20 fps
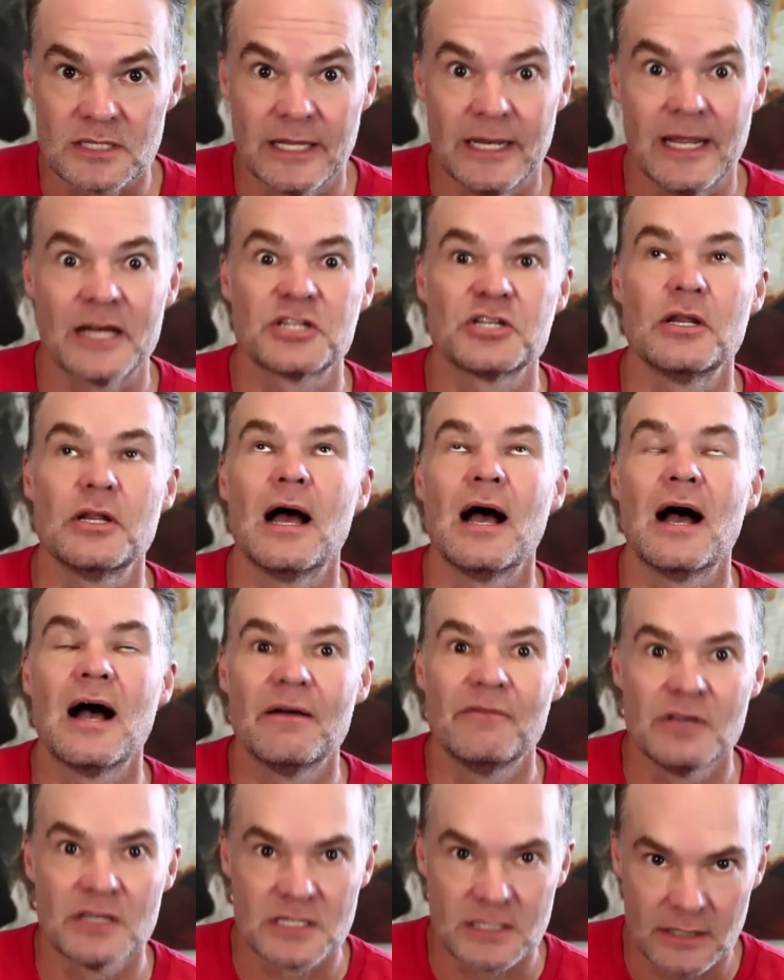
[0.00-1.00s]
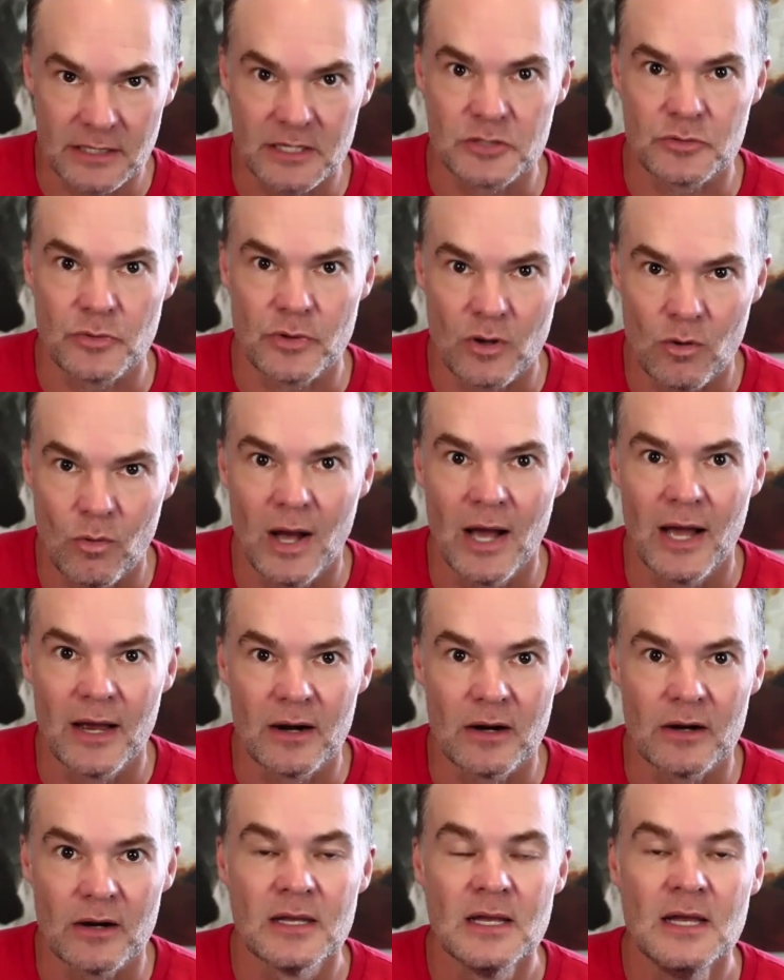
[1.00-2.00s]
Connection obviously is
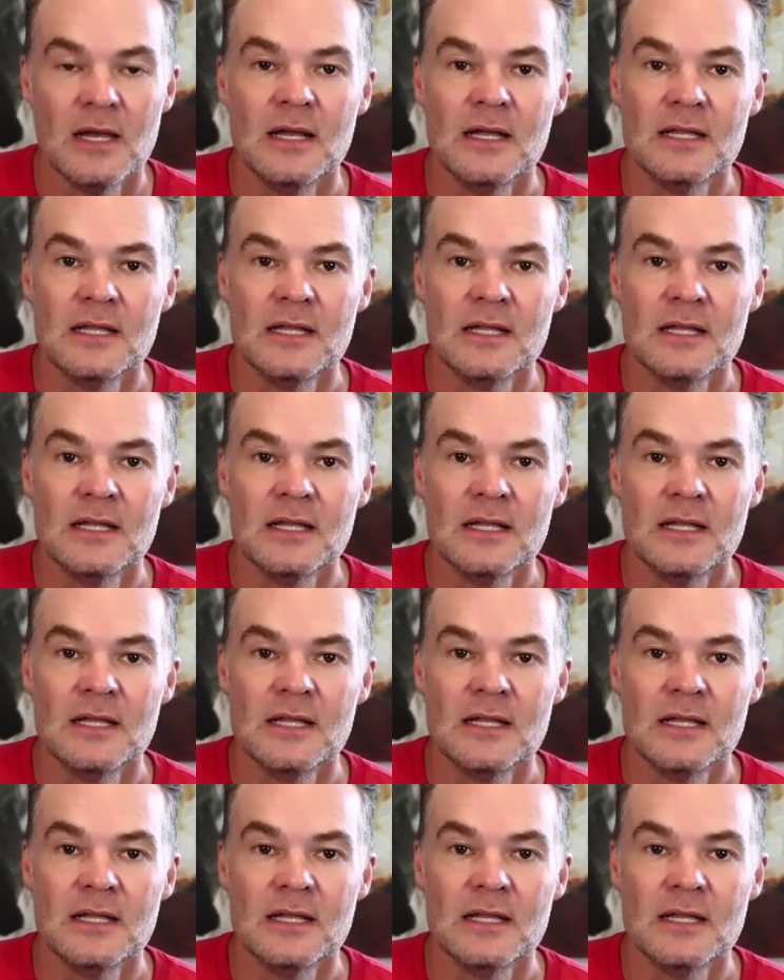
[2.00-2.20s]
required